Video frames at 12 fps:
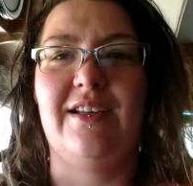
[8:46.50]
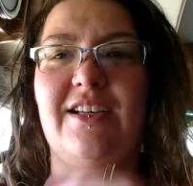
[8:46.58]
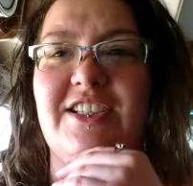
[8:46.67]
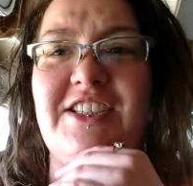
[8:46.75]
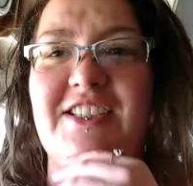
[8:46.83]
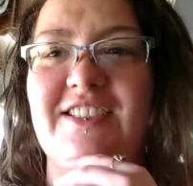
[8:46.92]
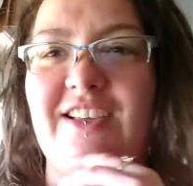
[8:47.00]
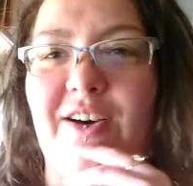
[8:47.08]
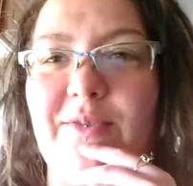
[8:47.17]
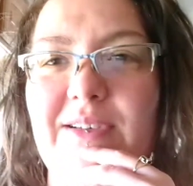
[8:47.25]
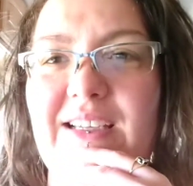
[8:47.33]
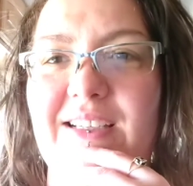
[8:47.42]
She's
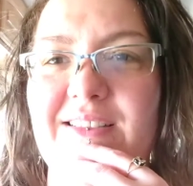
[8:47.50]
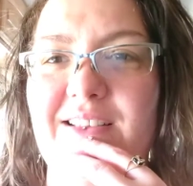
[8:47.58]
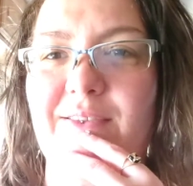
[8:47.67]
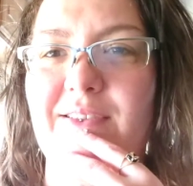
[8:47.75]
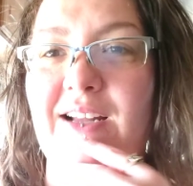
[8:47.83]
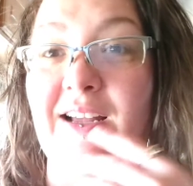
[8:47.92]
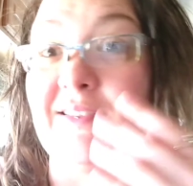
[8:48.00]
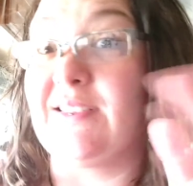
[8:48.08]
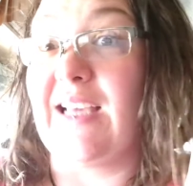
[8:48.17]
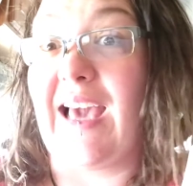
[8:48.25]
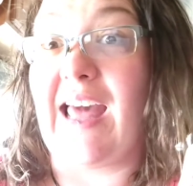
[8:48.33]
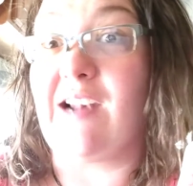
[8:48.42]
all, what is going on? I was
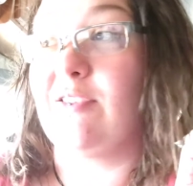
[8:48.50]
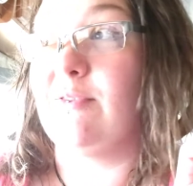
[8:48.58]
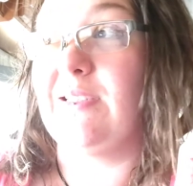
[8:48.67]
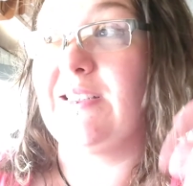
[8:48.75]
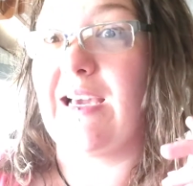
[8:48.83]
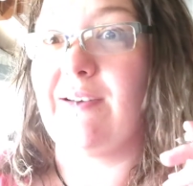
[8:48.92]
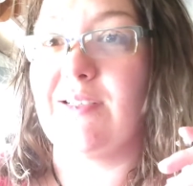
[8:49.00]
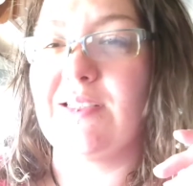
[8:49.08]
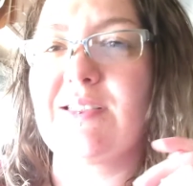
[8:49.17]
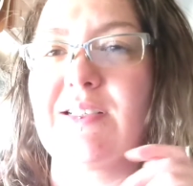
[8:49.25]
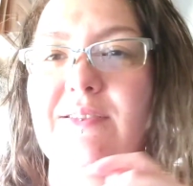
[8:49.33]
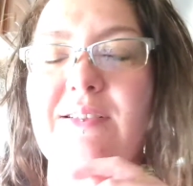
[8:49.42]
like, I don't know what that was.
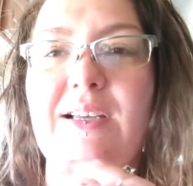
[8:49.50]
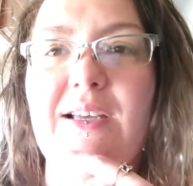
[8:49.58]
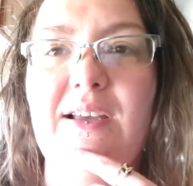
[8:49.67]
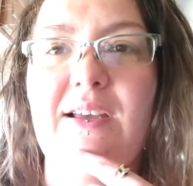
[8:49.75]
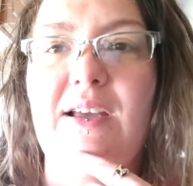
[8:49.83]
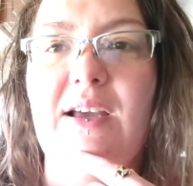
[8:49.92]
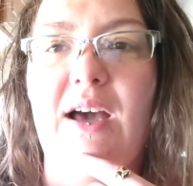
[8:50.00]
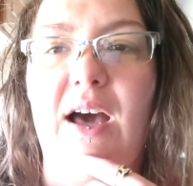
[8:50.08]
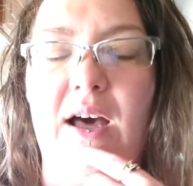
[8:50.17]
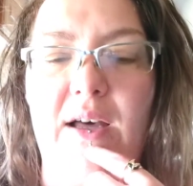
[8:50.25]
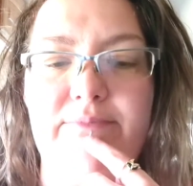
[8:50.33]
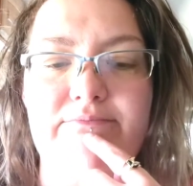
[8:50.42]
So,
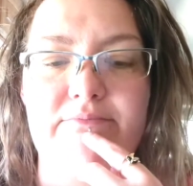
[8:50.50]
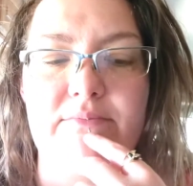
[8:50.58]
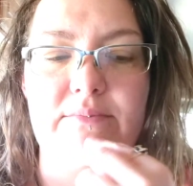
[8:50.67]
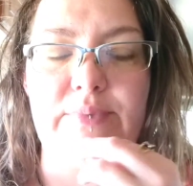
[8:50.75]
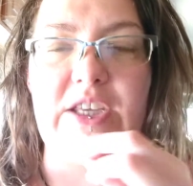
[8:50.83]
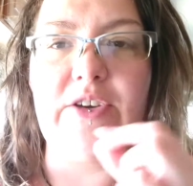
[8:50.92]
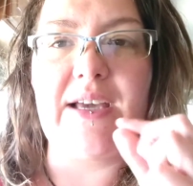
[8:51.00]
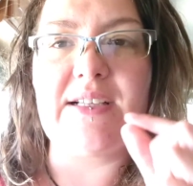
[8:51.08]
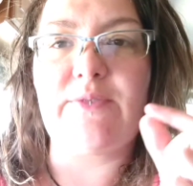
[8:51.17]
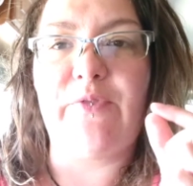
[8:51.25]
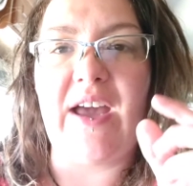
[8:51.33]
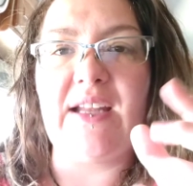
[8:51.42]
um, but you
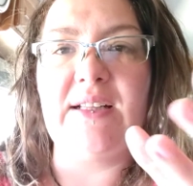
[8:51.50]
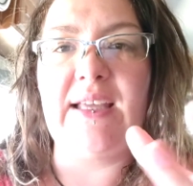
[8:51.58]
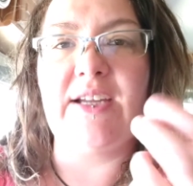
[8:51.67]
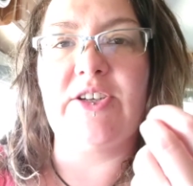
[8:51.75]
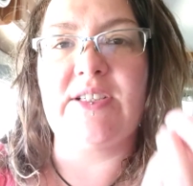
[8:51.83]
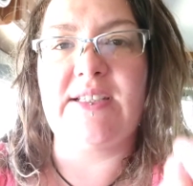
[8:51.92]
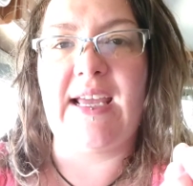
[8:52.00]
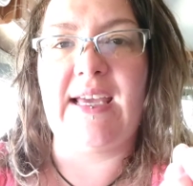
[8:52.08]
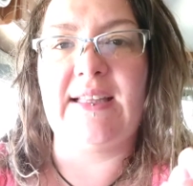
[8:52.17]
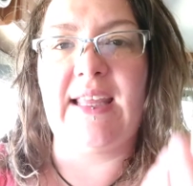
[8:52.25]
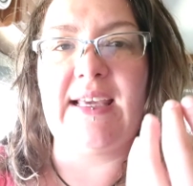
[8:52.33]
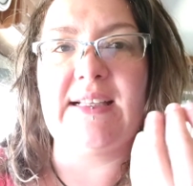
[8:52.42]
guys finally
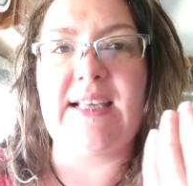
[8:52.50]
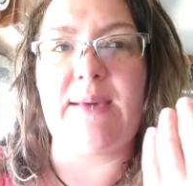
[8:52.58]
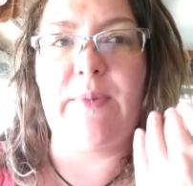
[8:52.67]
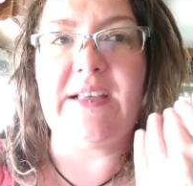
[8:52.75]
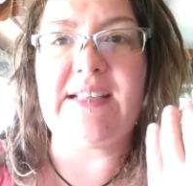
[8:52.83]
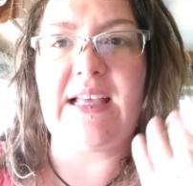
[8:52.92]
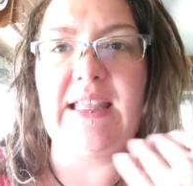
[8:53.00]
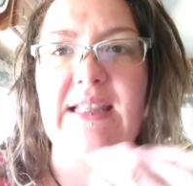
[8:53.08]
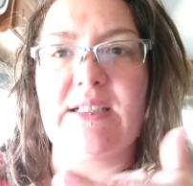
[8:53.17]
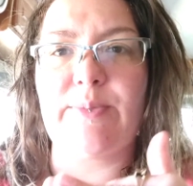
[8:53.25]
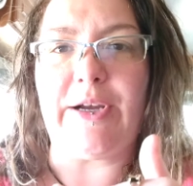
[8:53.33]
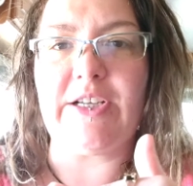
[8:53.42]
understand, like, it's like basically
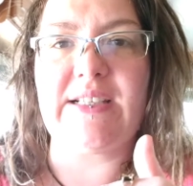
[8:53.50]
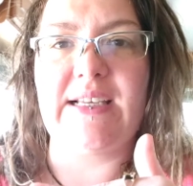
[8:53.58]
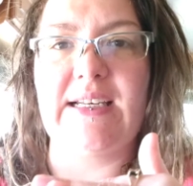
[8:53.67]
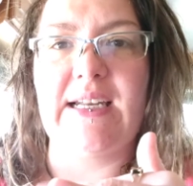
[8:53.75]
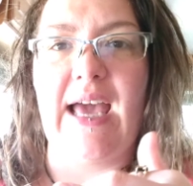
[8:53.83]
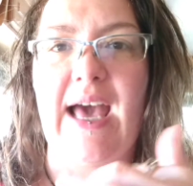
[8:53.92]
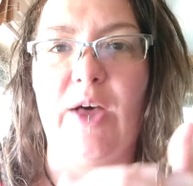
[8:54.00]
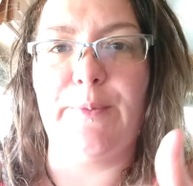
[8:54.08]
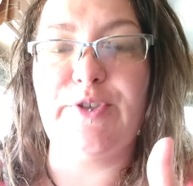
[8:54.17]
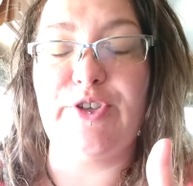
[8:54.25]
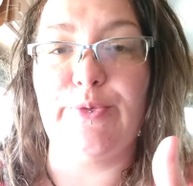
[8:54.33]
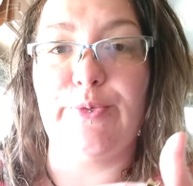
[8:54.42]
this person
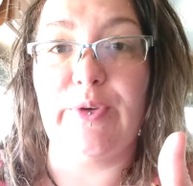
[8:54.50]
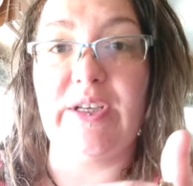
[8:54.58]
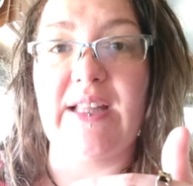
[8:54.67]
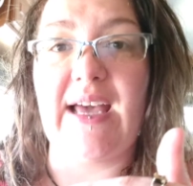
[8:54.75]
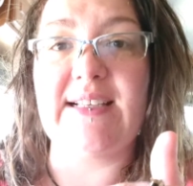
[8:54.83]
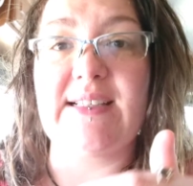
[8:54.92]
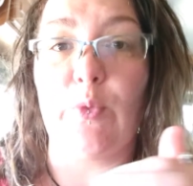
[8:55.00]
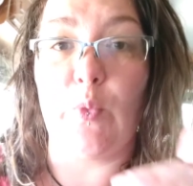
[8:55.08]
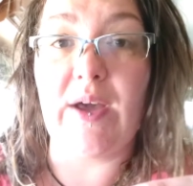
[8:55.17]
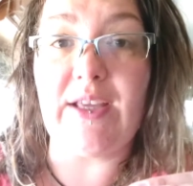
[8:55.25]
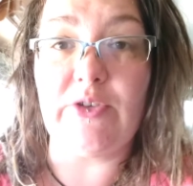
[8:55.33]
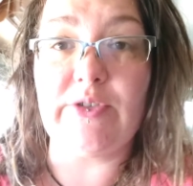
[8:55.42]
helps you realize that
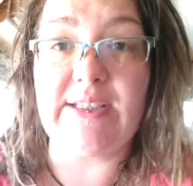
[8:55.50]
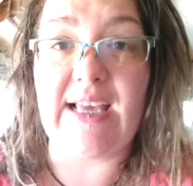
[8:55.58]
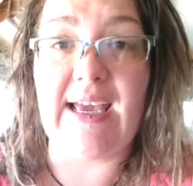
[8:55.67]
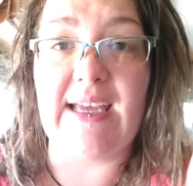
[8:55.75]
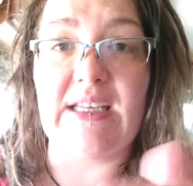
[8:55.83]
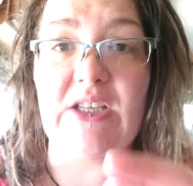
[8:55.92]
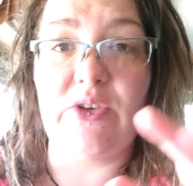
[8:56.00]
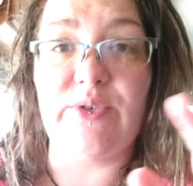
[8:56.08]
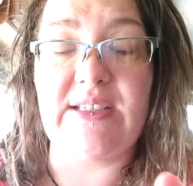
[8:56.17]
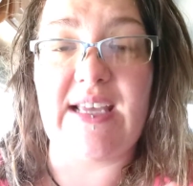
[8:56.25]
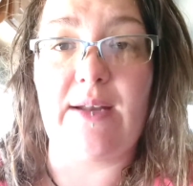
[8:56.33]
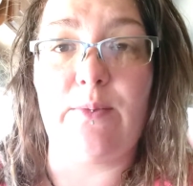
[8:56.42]
what you said, you
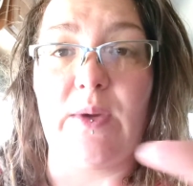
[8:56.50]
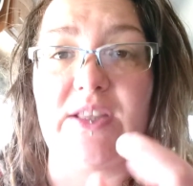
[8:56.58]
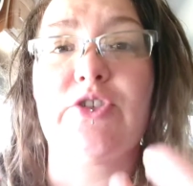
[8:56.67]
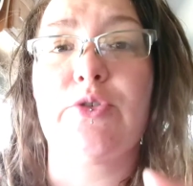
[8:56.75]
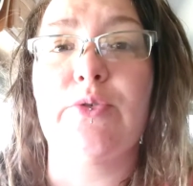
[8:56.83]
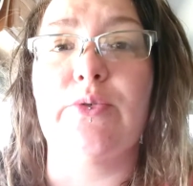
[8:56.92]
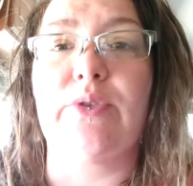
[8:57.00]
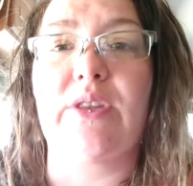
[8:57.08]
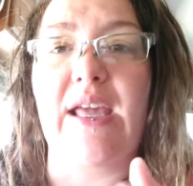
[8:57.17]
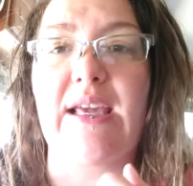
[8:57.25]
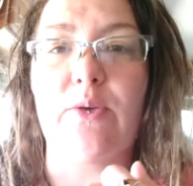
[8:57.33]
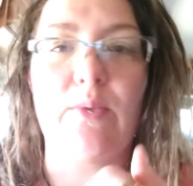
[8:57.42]
said with truth.
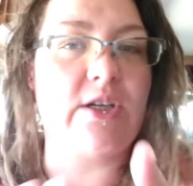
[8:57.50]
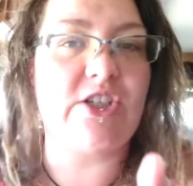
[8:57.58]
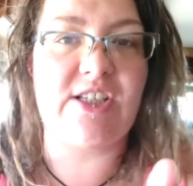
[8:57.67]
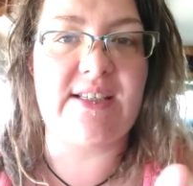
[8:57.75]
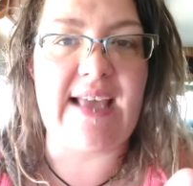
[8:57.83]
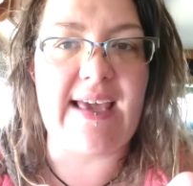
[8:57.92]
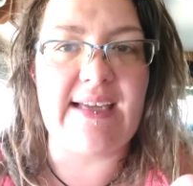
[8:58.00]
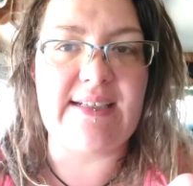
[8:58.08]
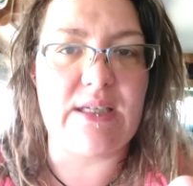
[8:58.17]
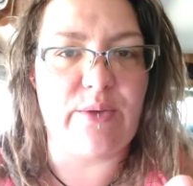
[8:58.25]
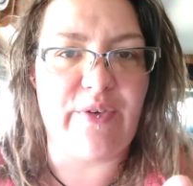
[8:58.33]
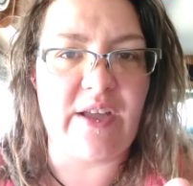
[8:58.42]
Like, you weren't just saying it
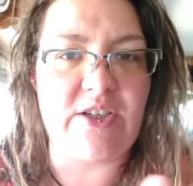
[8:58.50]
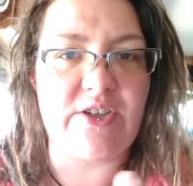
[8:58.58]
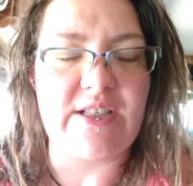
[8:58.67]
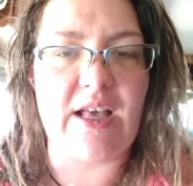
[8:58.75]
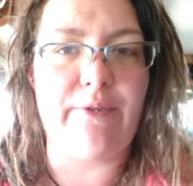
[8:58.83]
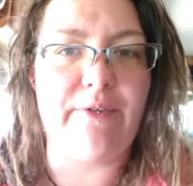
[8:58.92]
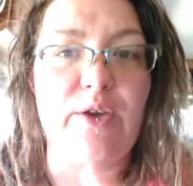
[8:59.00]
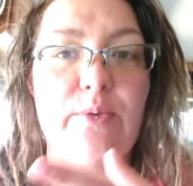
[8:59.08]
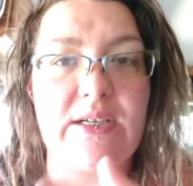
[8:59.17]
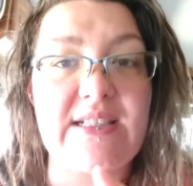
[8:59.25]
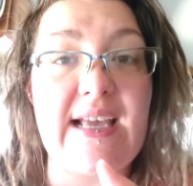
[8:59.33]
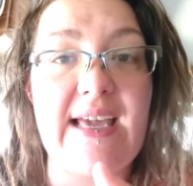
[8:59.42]
to defend yourself. You
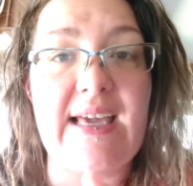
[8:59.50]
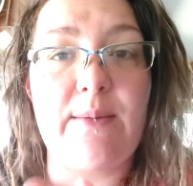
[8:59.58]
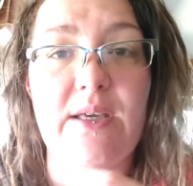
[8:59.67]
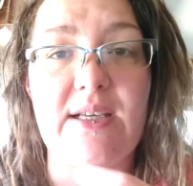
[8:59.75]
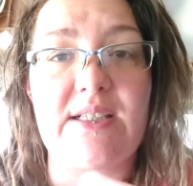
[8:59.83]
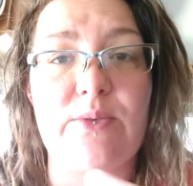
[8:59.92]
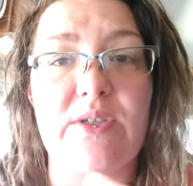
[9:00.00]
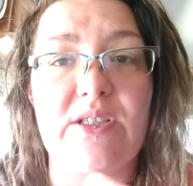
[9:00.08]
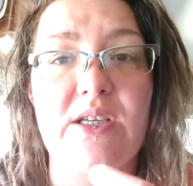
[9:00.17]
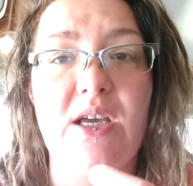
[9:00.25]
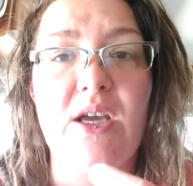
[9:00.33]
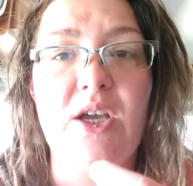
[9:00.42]
were saying it because it was
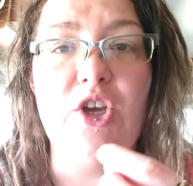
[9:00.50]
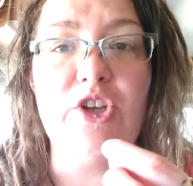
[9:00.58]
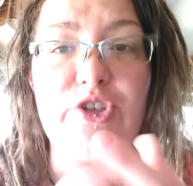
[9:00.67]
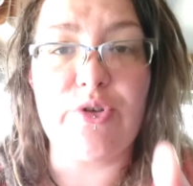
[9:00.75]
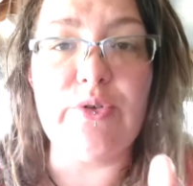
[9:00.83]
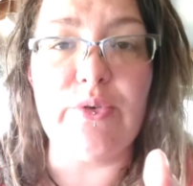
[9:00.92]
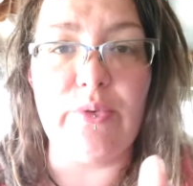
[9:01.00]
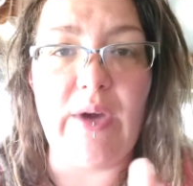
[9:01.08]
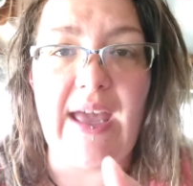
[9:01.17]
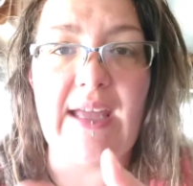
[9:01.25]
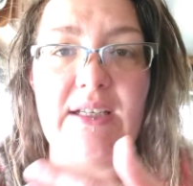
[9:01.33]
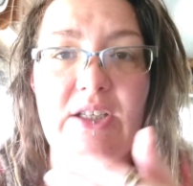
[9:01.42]
true
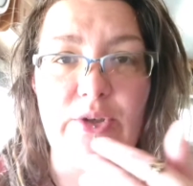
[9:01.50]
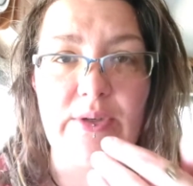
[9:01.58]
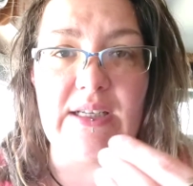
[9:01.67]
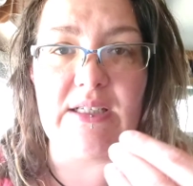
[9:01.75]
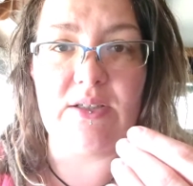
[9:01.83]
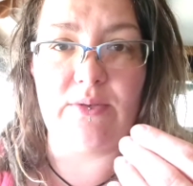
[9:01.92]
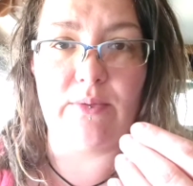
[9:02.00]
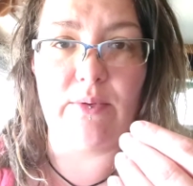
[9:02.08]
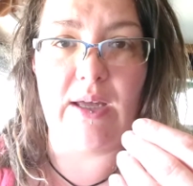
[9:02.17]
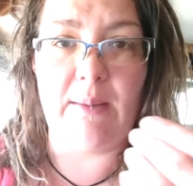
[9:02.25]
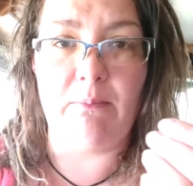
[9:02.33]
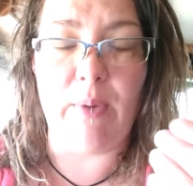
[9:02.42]
and you need to
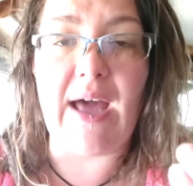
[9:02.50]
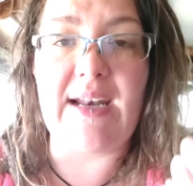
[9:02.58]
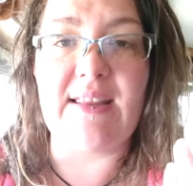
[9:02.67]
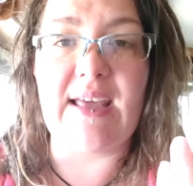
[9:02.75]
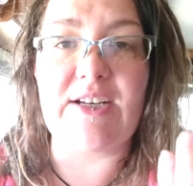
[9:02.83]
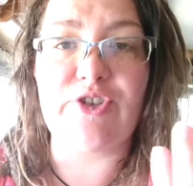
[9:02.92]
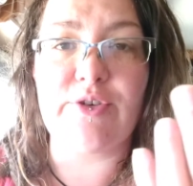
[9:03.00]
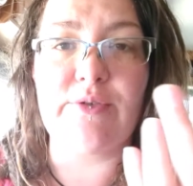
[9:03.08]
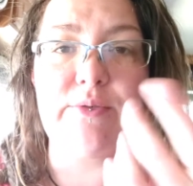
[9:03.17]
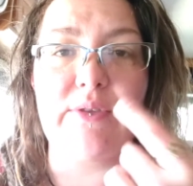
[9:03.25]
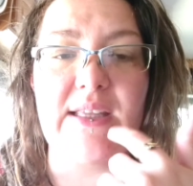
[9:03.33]
embody that truth.